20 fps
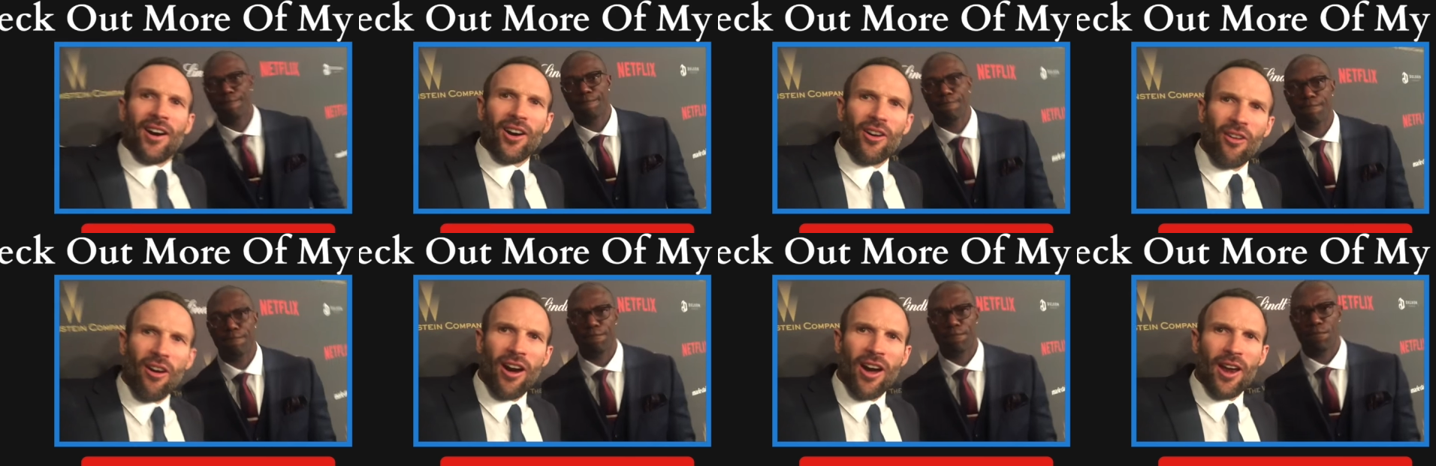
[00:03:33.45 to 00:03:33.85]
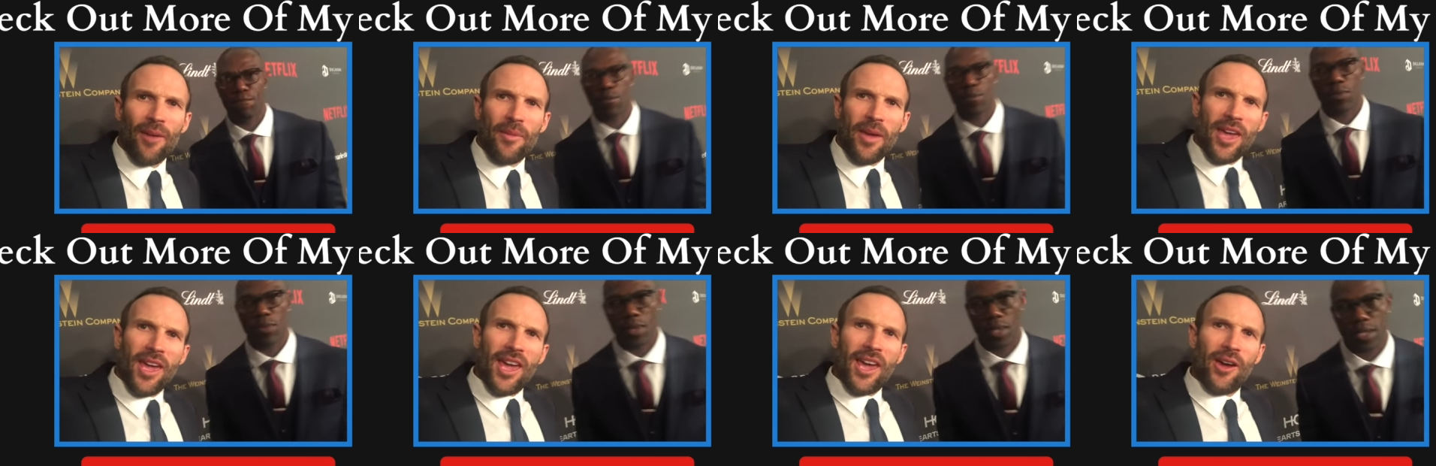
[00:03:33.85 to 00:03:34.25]
Speaker 1: All right,
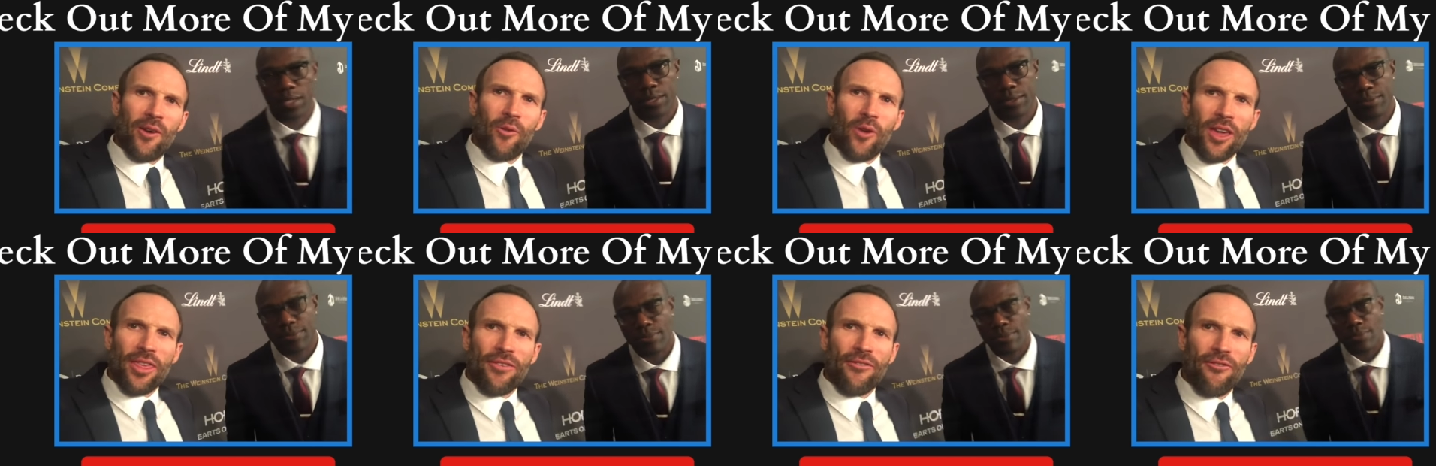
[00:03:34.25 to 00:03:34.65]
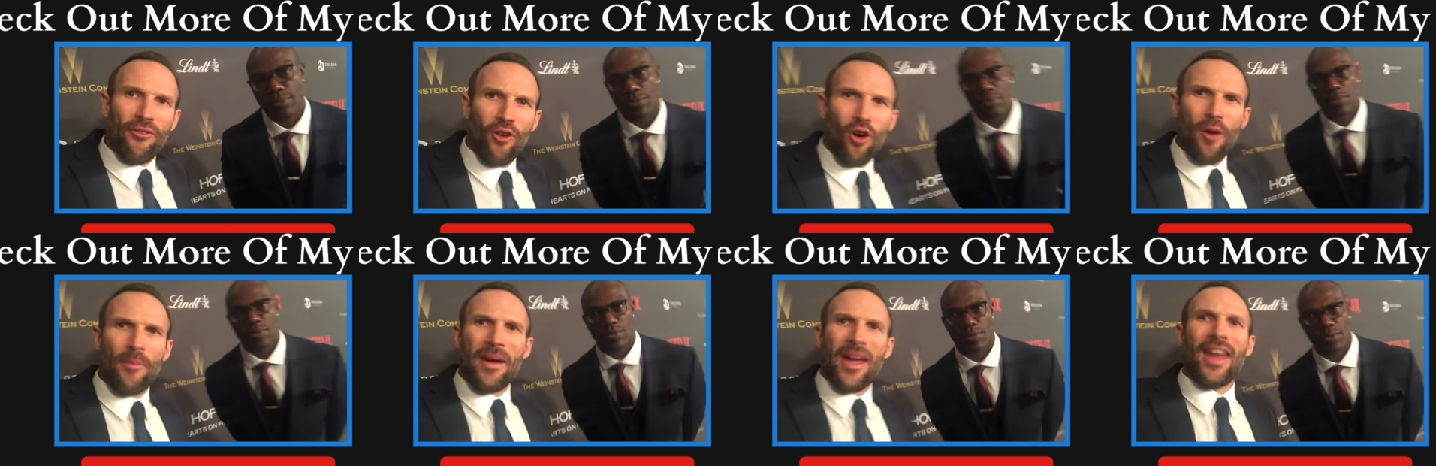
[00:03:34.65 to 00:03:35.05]
I'm here with
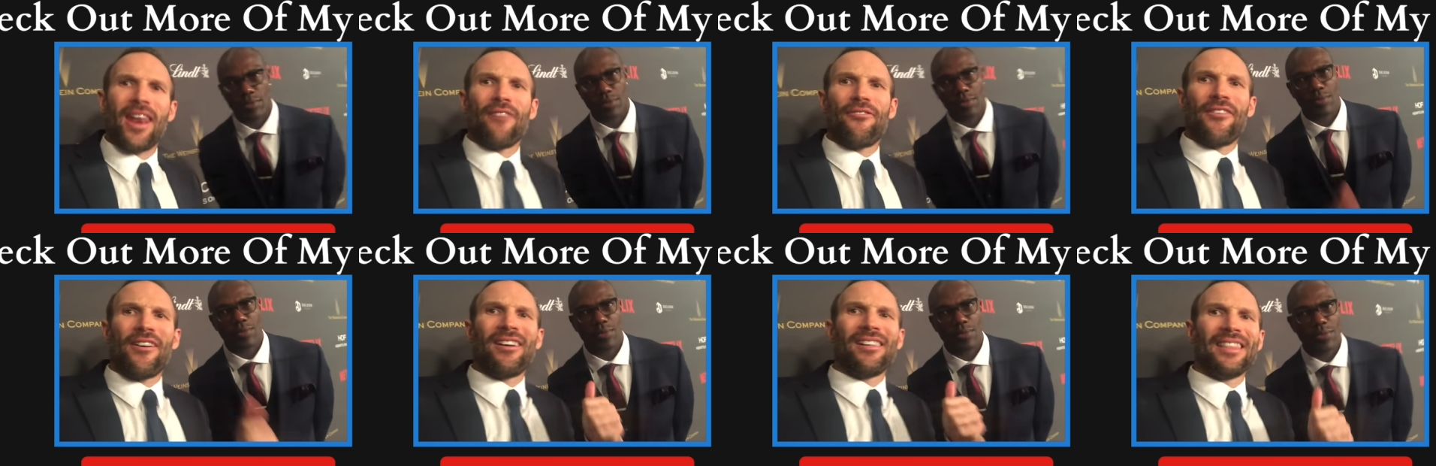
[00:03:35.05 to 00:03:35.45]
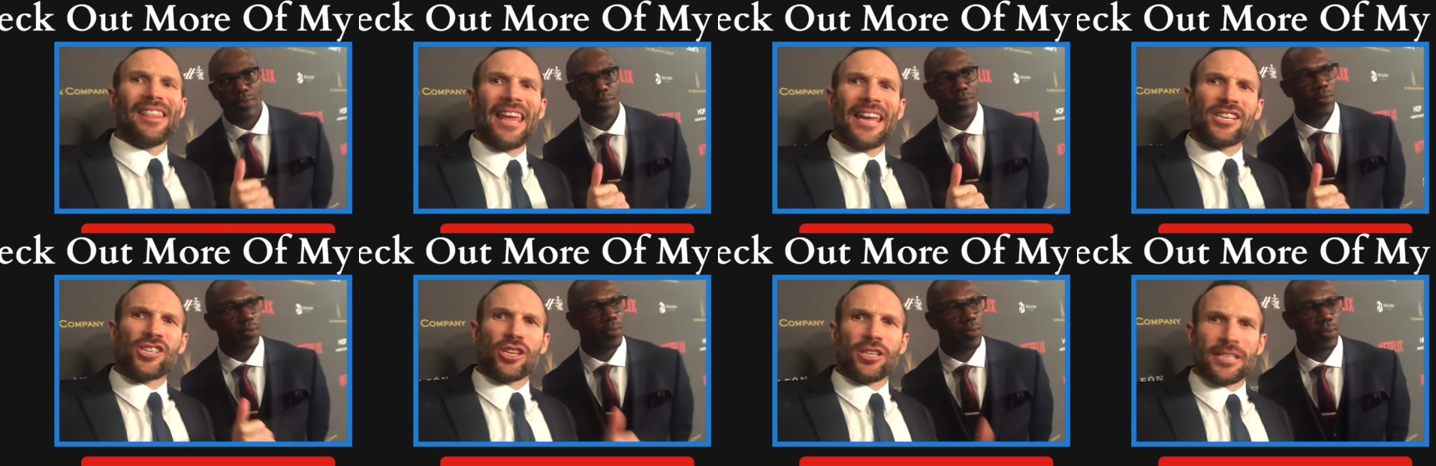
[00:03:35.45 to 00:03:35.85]
former NFL
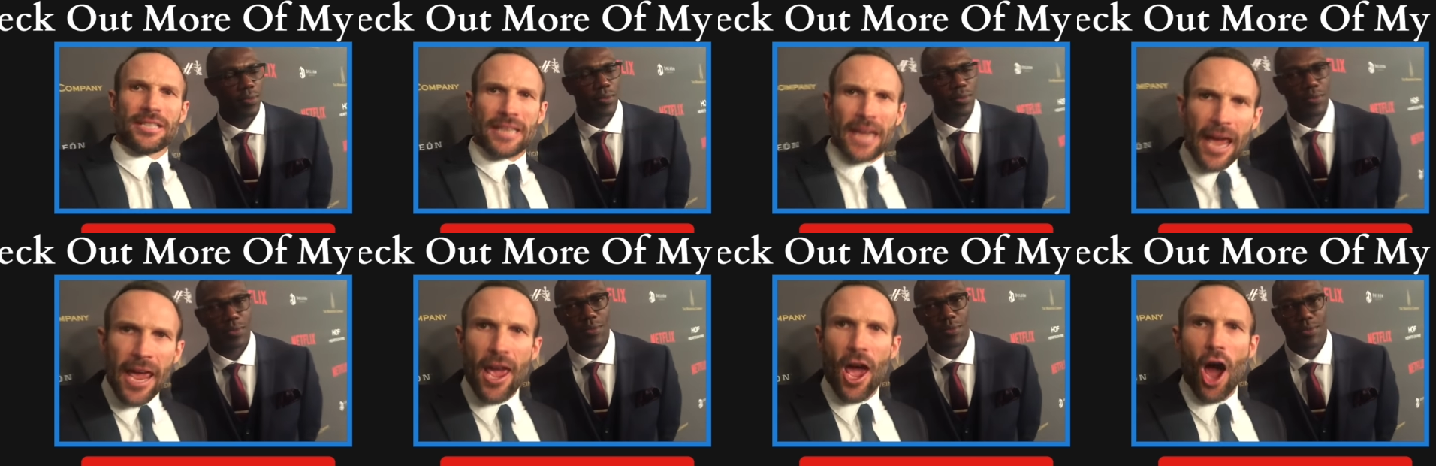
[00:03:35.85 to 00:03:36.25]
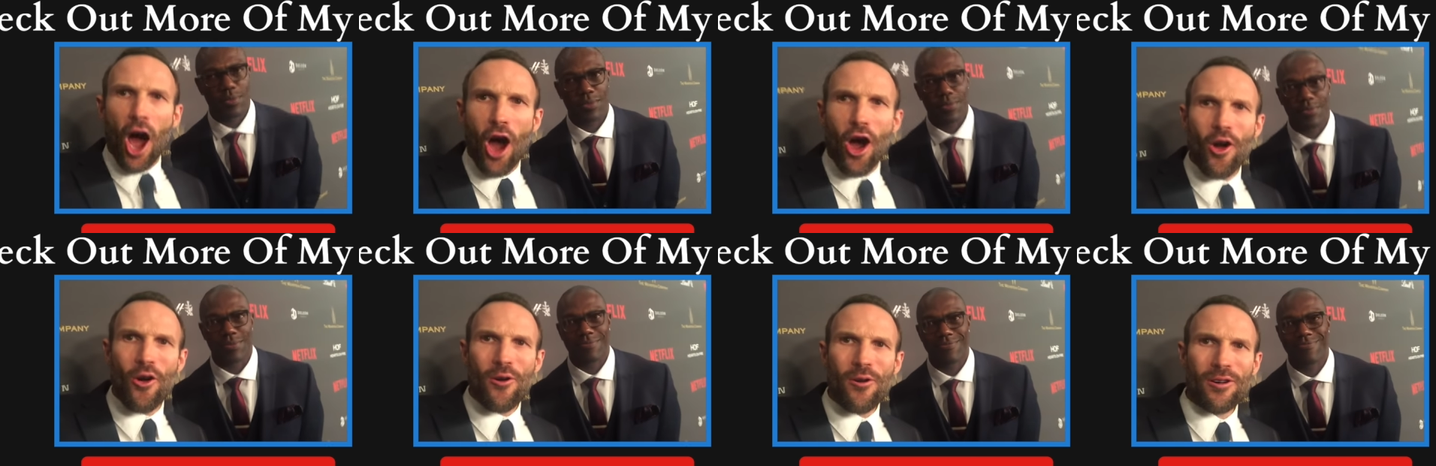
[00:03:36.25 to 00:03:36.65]
legend
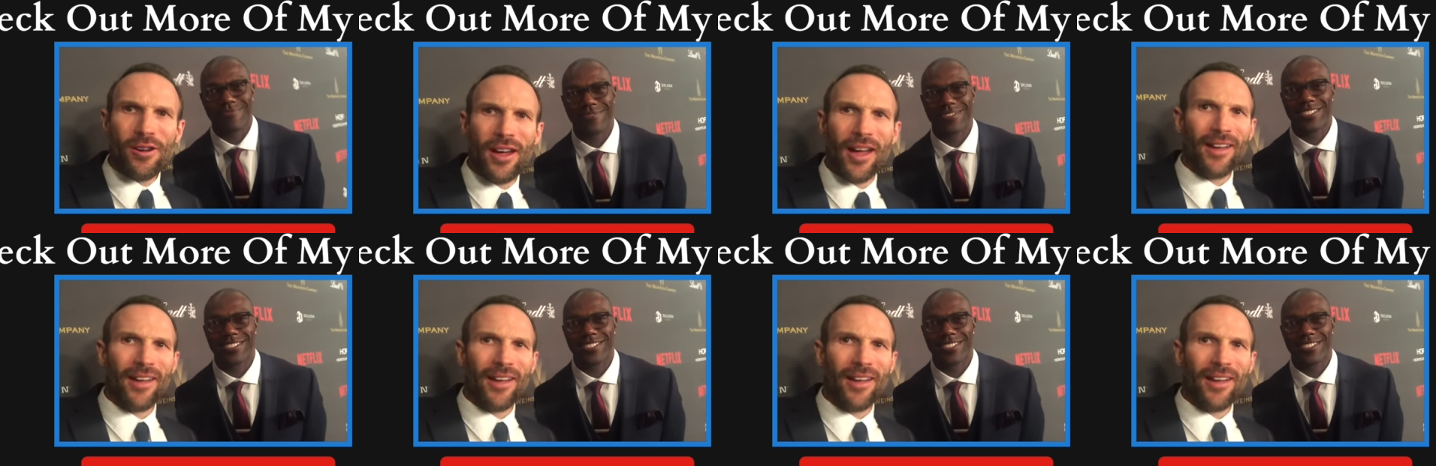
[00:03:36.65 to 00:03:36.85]
T.O.